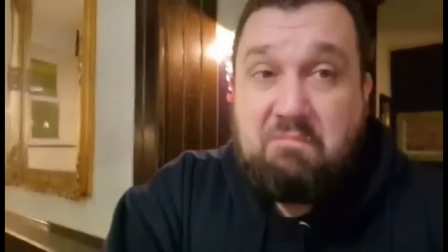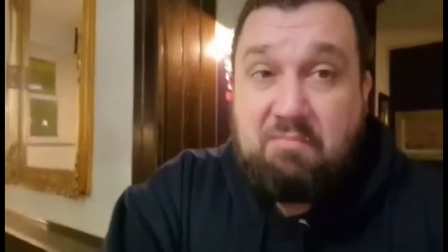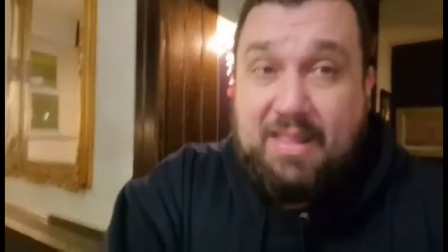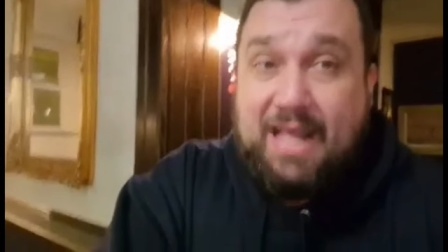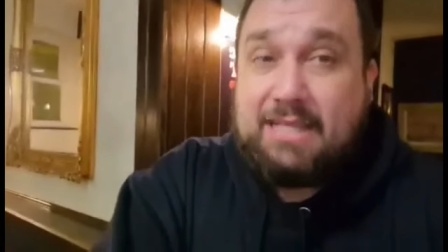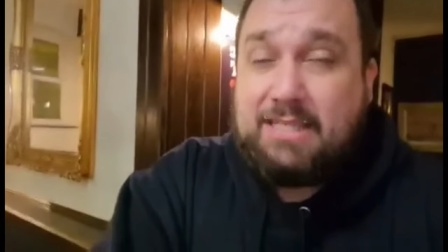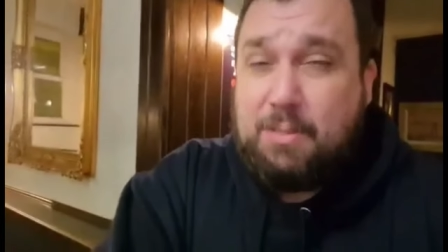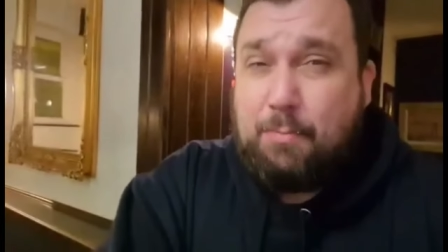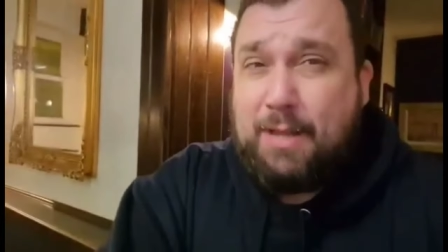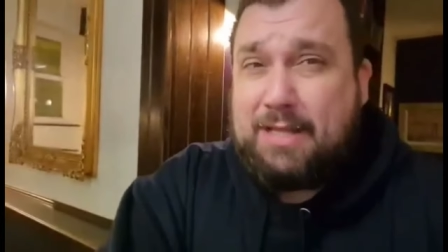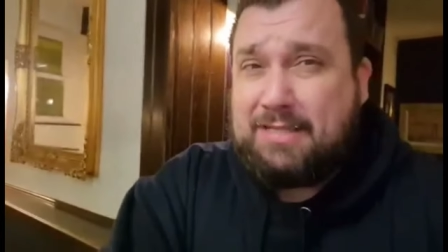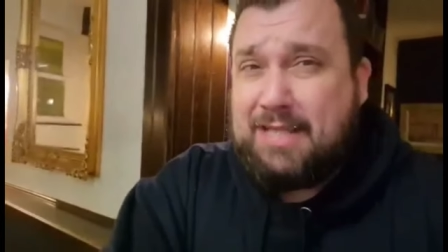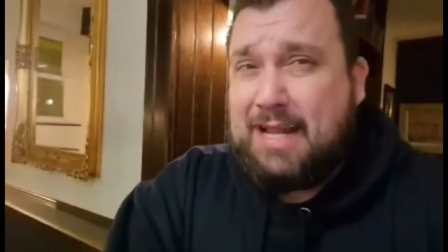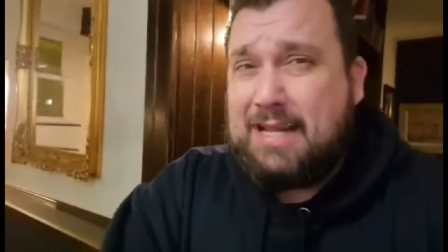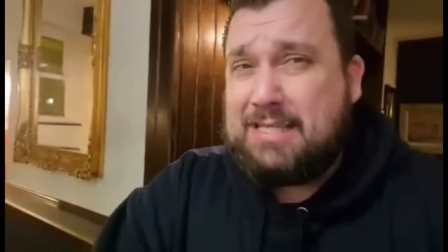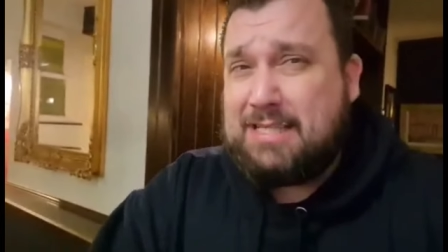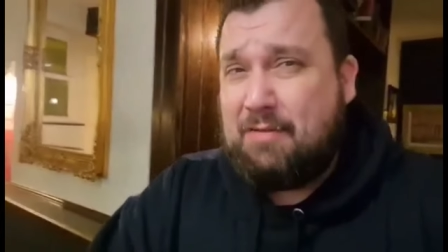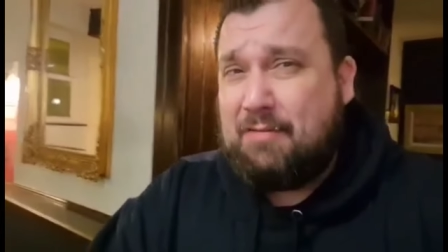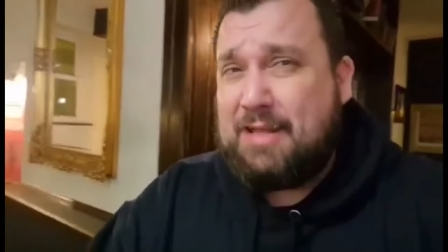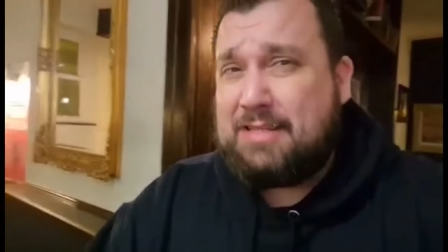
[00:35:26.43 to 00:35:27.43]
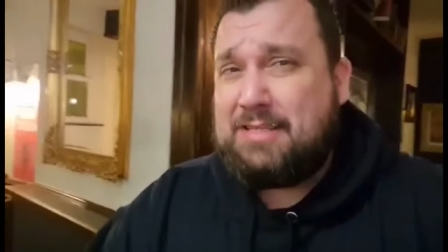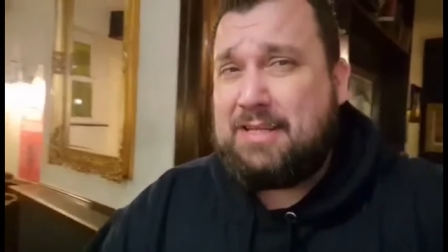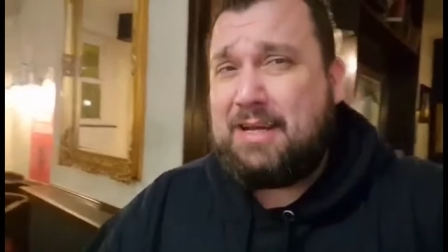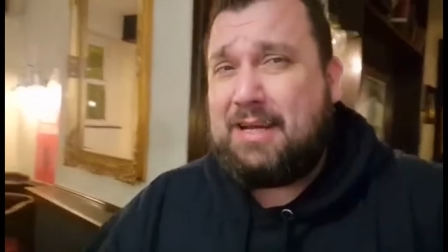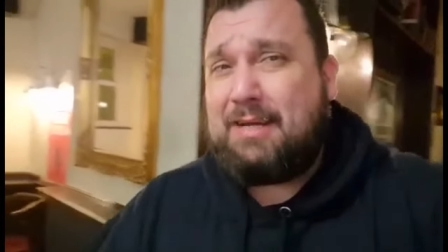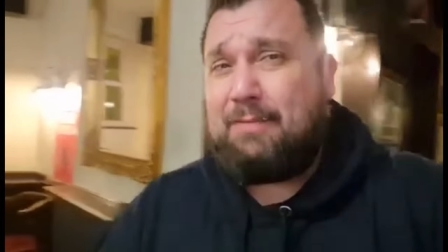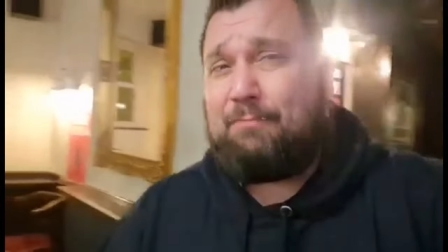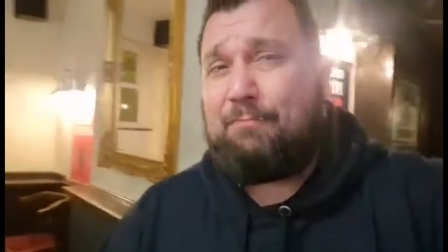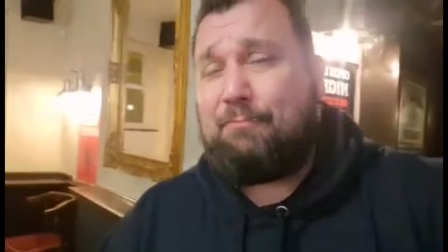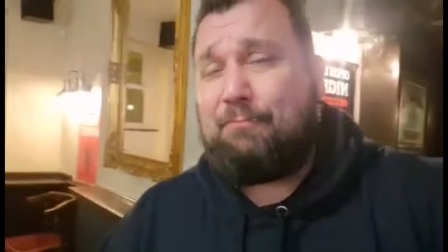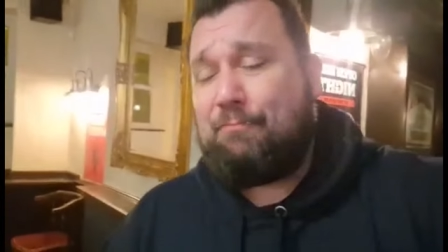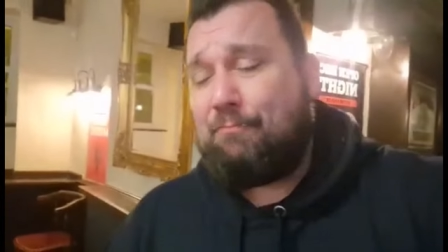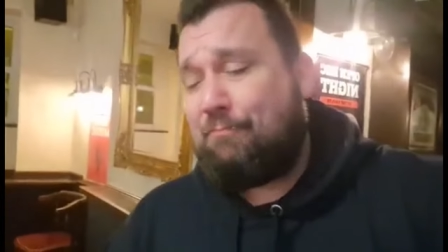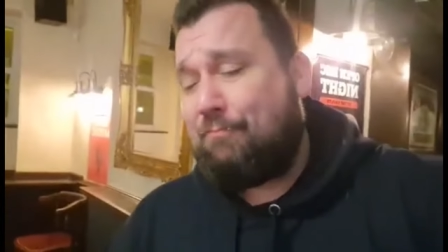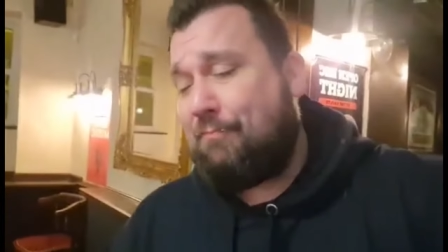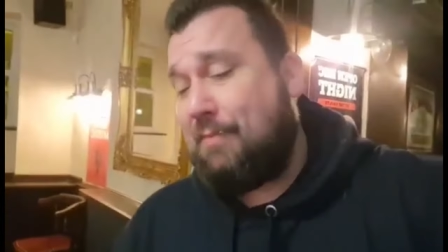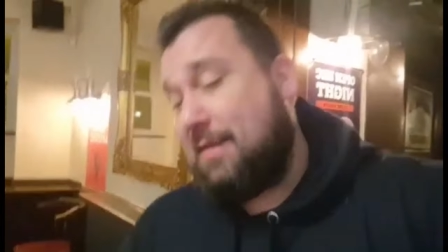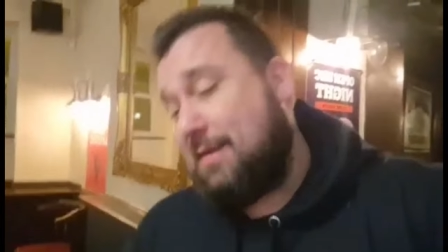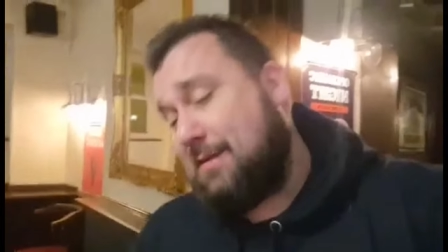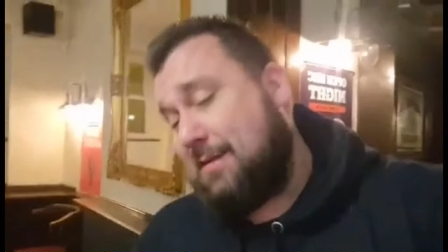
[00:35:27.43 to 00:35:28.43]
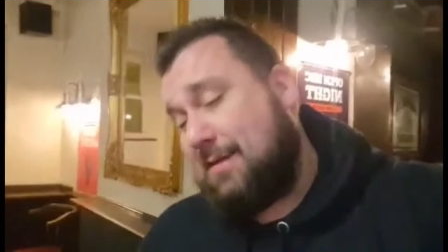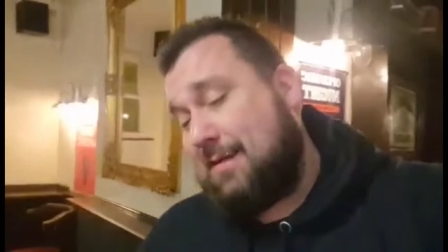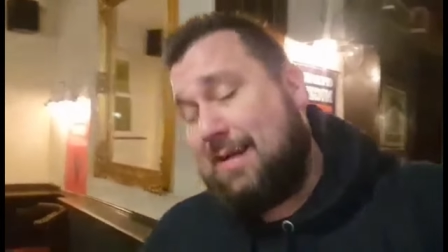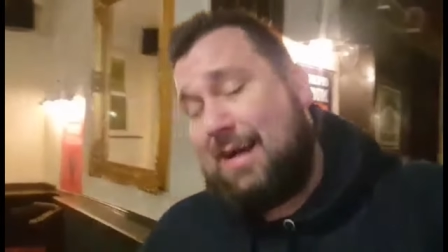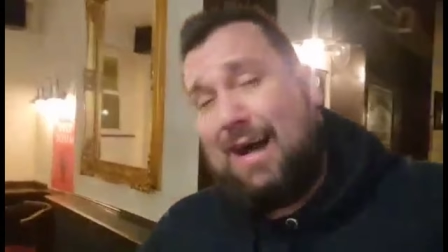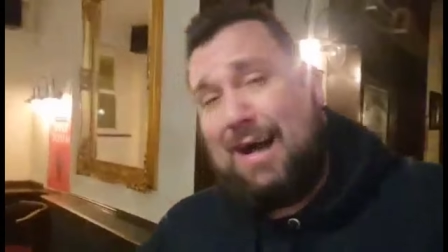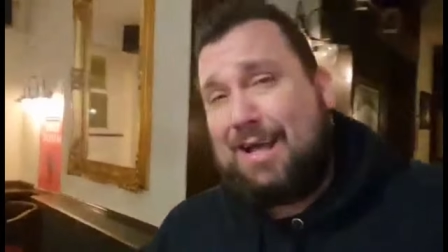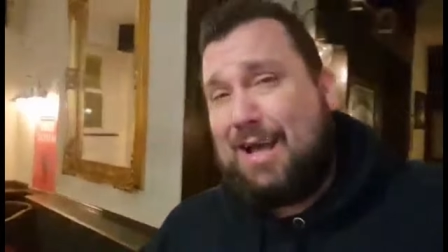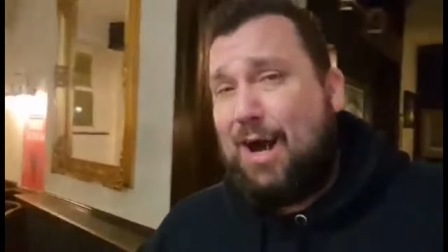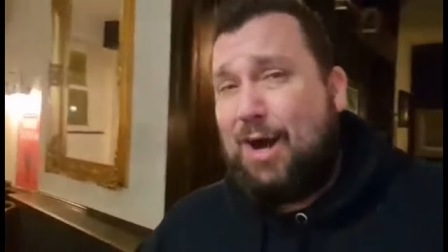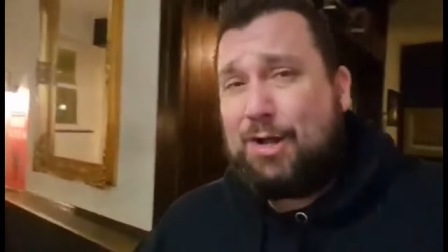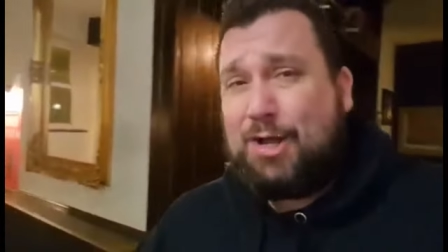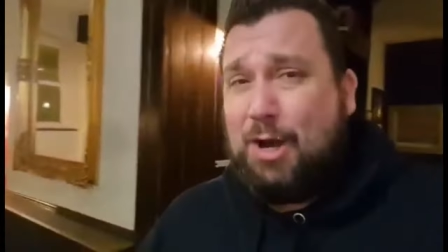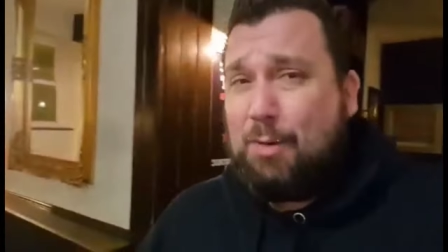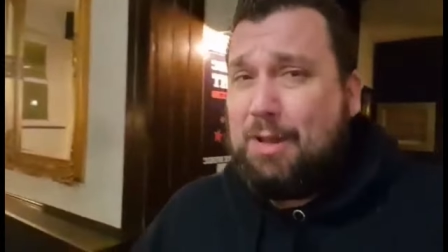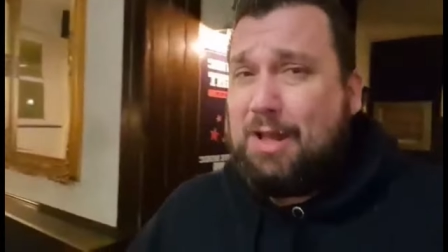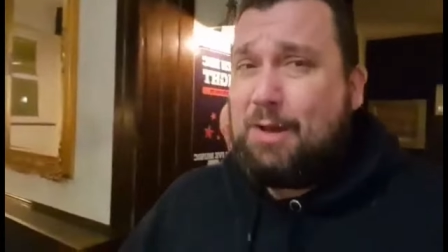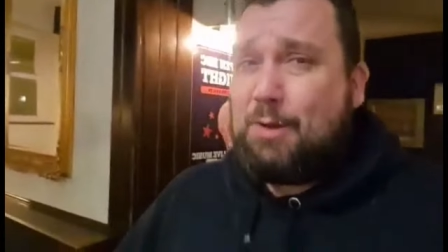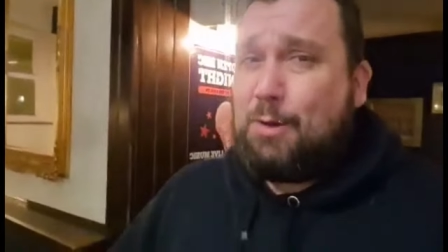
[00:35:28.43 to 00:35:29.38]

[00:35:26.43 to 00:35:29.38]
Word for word: That's the best Guinness I've had today. I can't comment